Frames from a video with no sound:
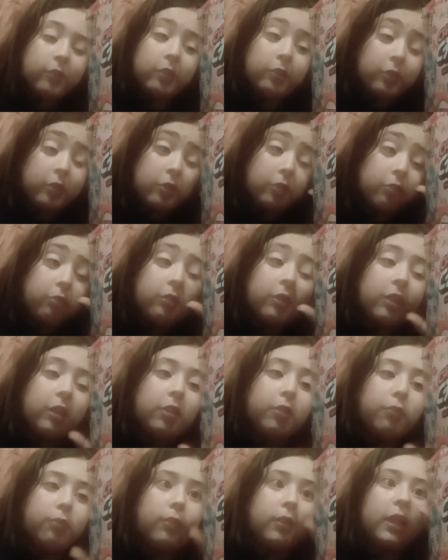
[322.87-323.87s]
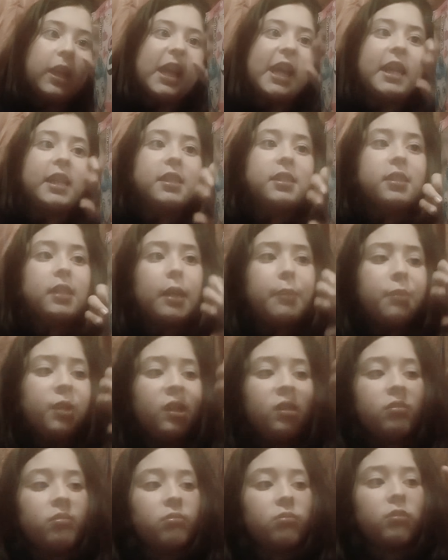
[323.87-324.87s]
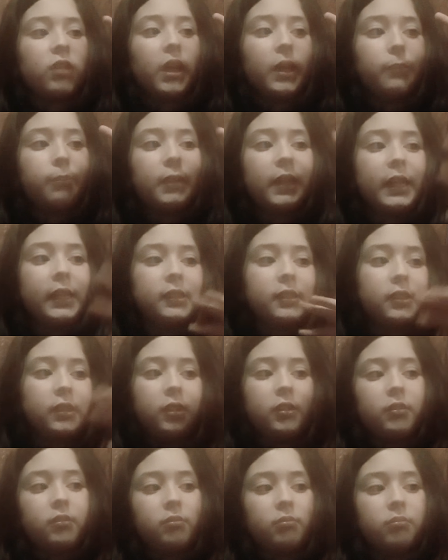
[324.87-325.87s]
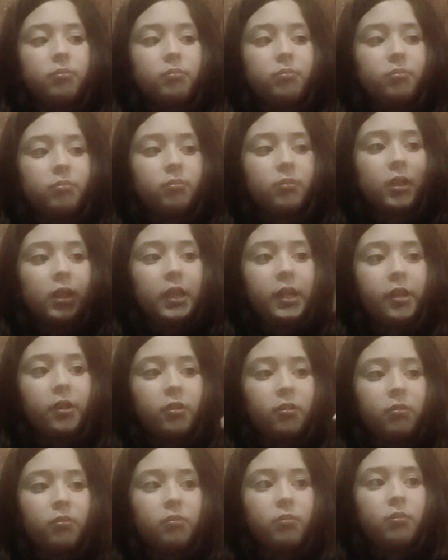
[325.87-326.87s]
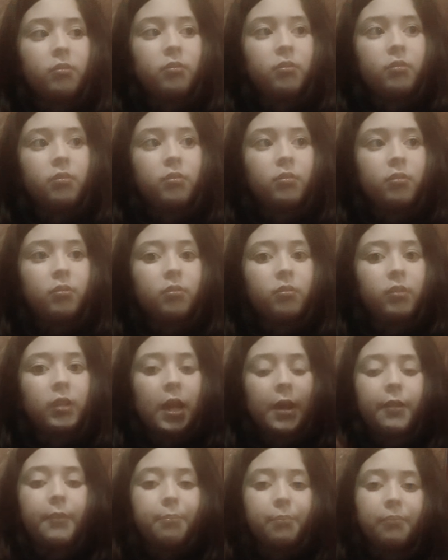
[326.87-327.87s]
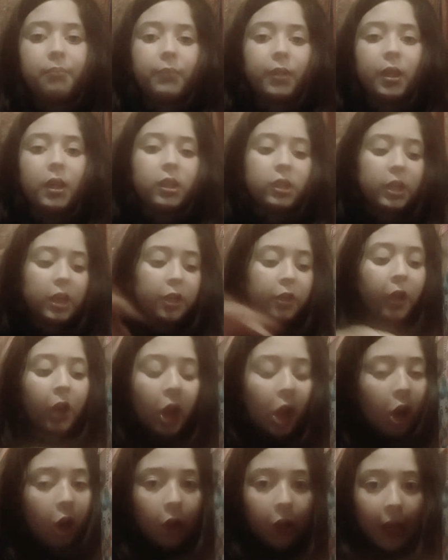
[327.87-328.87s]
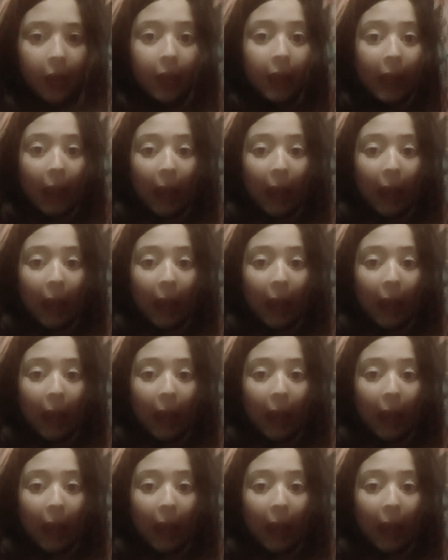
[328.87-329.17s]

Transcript: the, through the little glass. I mean, like plastic, clear. Yeah, container. Okay.